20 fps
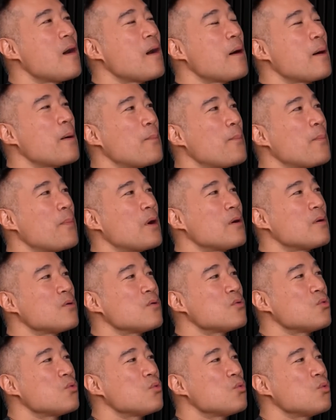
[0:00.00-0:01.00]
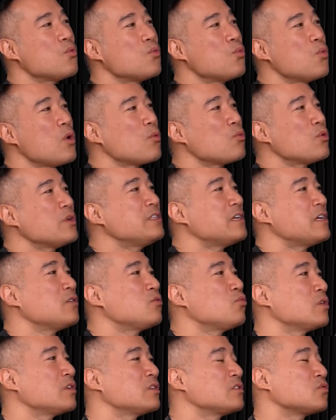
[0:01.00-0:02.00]
um, what we
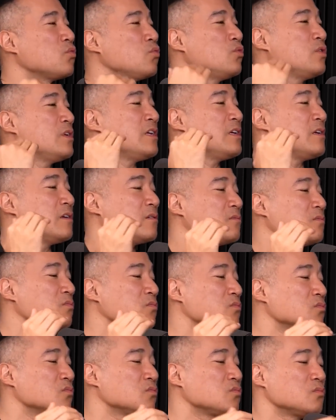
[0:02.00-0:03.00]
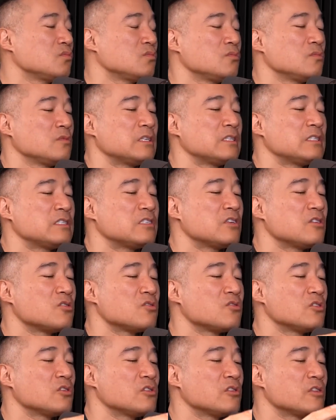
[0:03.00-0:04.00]
did was we
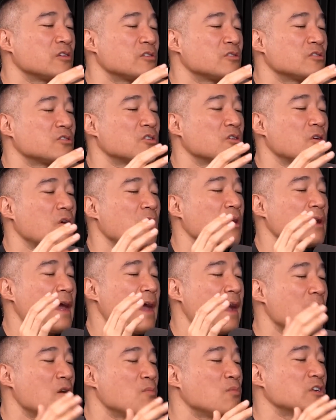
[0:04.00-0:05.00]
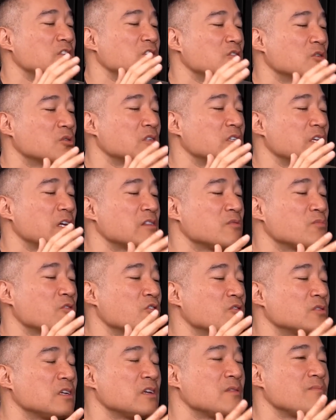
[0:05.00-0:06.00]
considered the literature on how much total daily
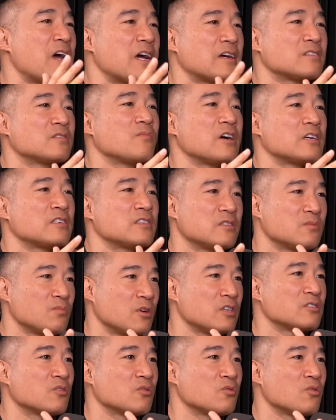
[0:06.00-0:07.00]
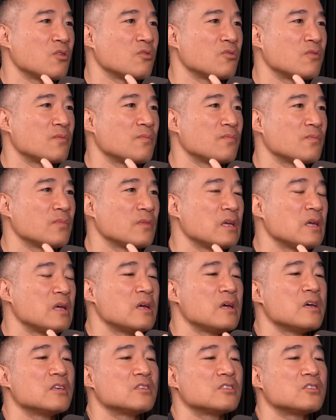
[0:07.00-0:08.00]
protein maximizes muscle growth.
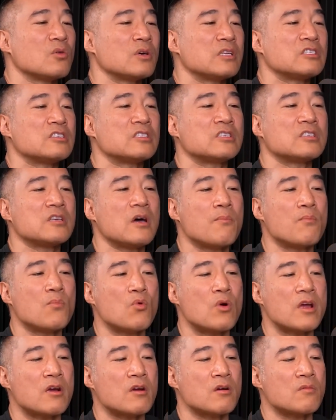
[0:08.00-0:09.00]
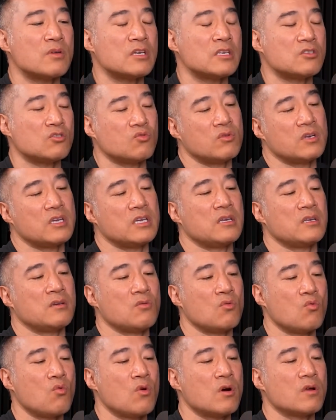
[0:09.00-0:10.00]
So it's somewhere
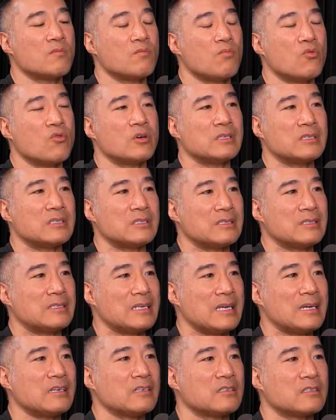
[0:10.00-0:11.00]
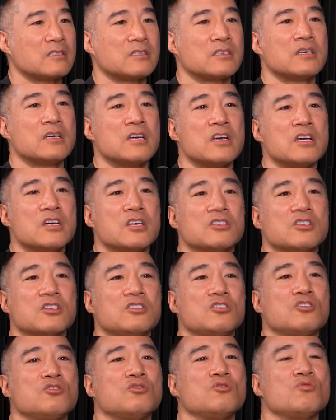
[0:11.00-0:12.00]
between one point six
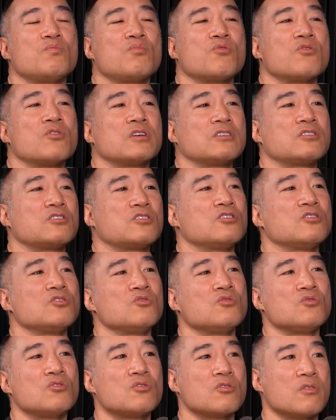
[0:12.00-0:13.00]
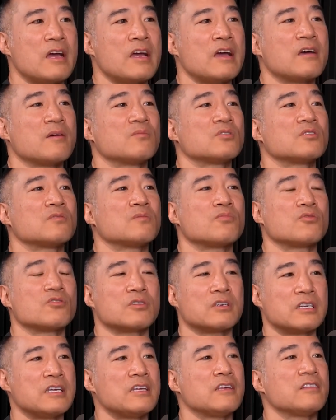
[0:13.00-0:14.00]
to two point two grams
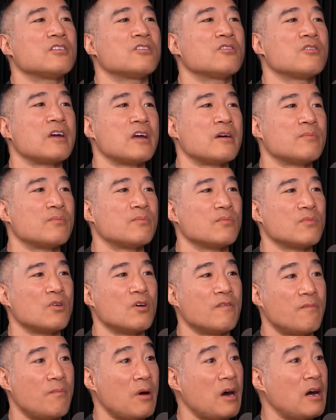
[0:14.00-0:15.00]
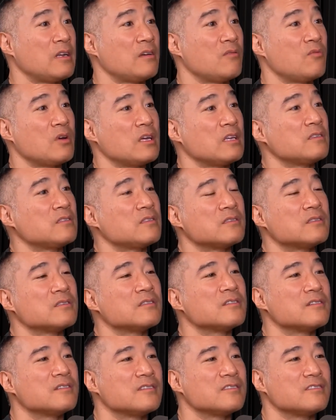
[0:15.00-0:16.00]
per kilogram of body weight.
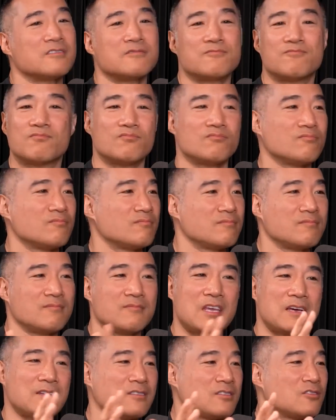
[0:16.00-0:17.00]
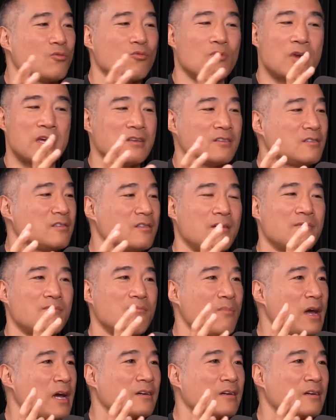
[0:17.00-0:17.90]
It's, that's the range that